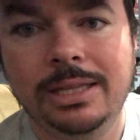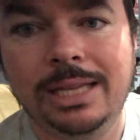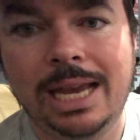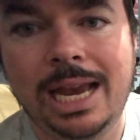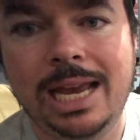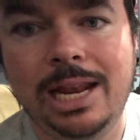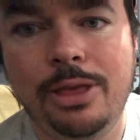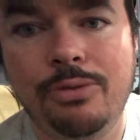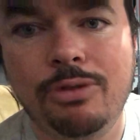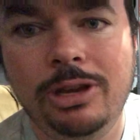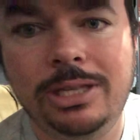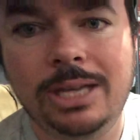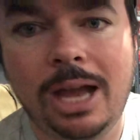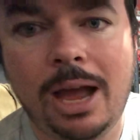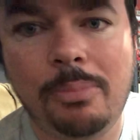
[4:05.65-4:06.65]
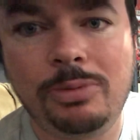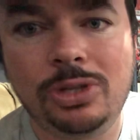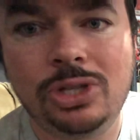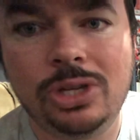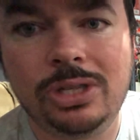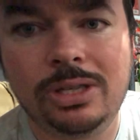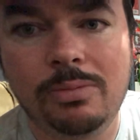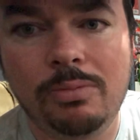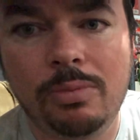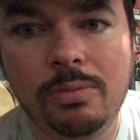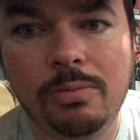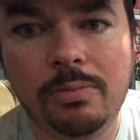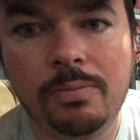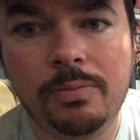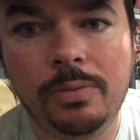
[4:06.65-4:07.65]
it's 83 Topps, just a
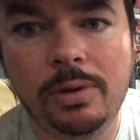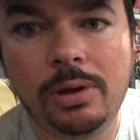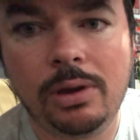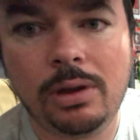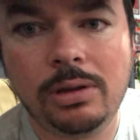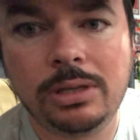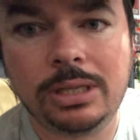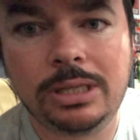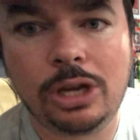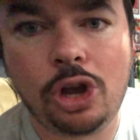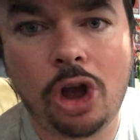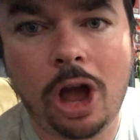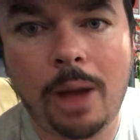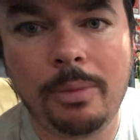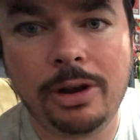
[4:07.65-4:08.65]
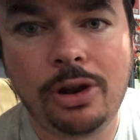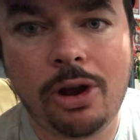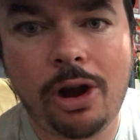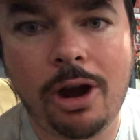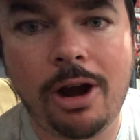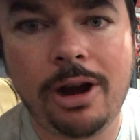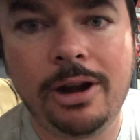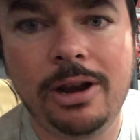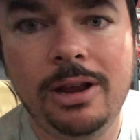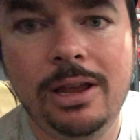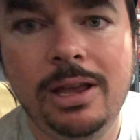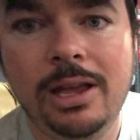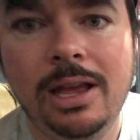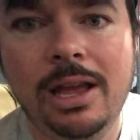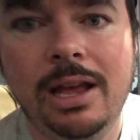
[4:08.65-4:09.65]
common card.
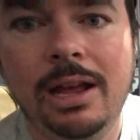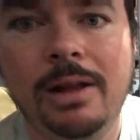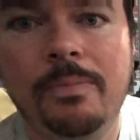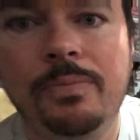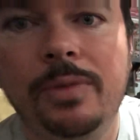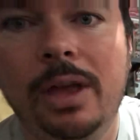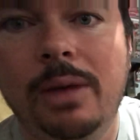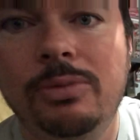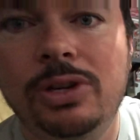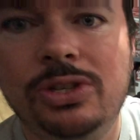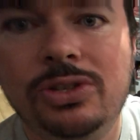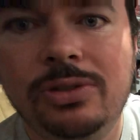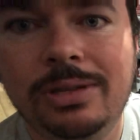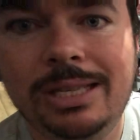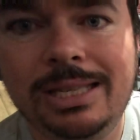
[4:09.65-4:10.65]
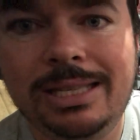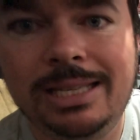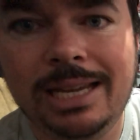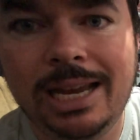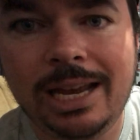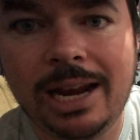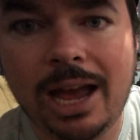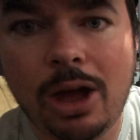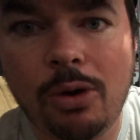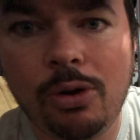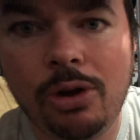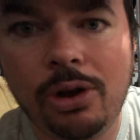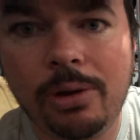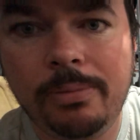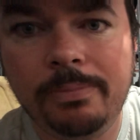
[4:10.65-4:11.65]
I'm just seeing
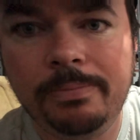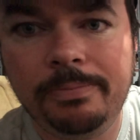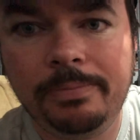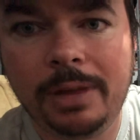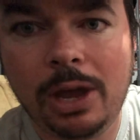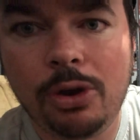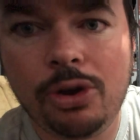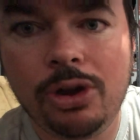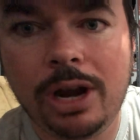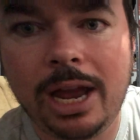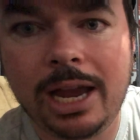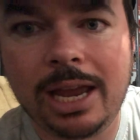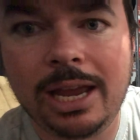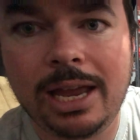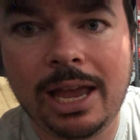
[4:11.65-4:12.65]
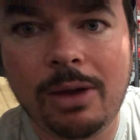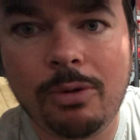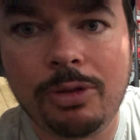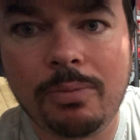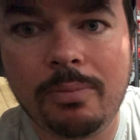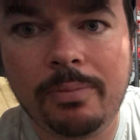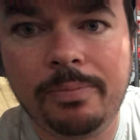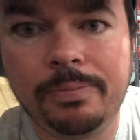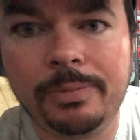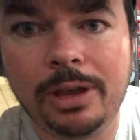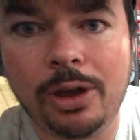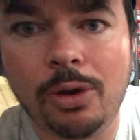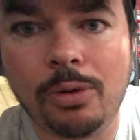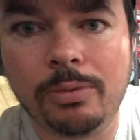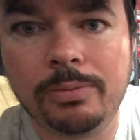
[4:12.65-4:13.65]
how good I can get with,
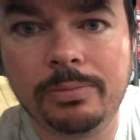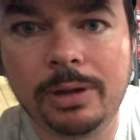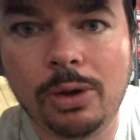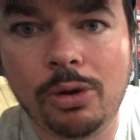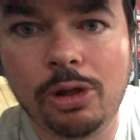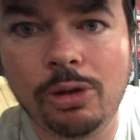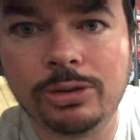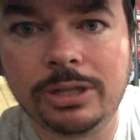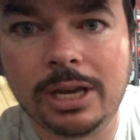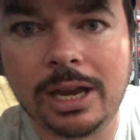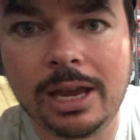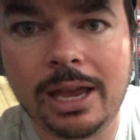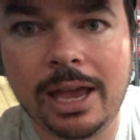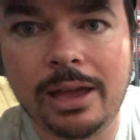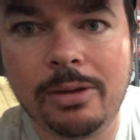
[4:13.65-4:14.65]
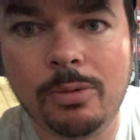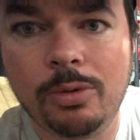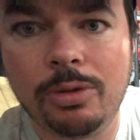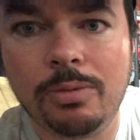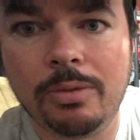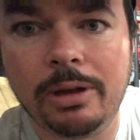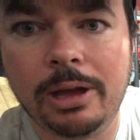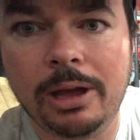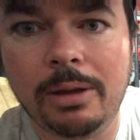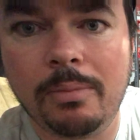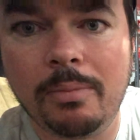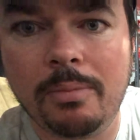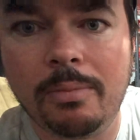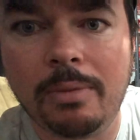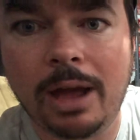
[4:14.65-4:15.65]
how close I could get with
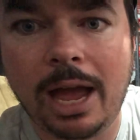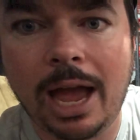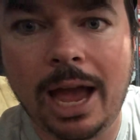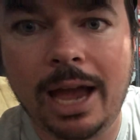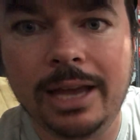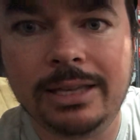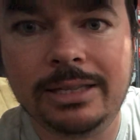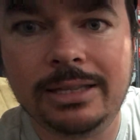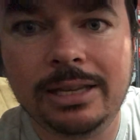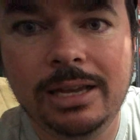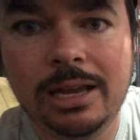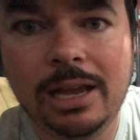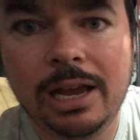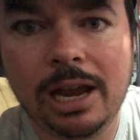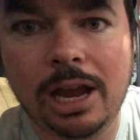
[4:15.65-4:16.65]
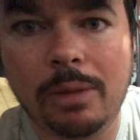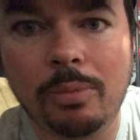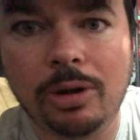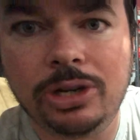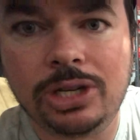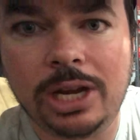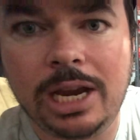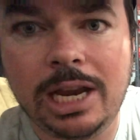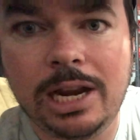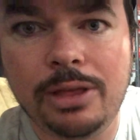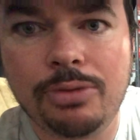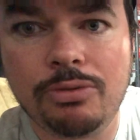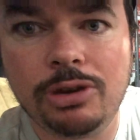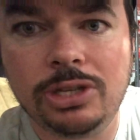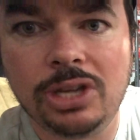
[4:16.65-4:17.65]
my eyes. Got a bunch of
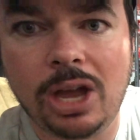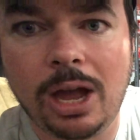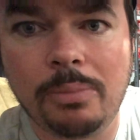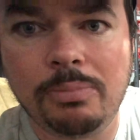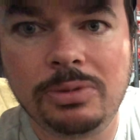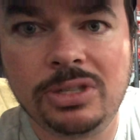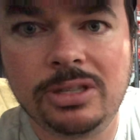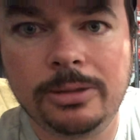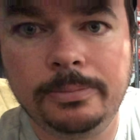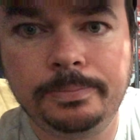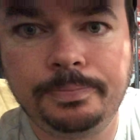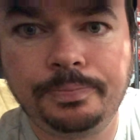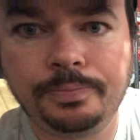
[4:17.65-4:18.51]
83 Topps,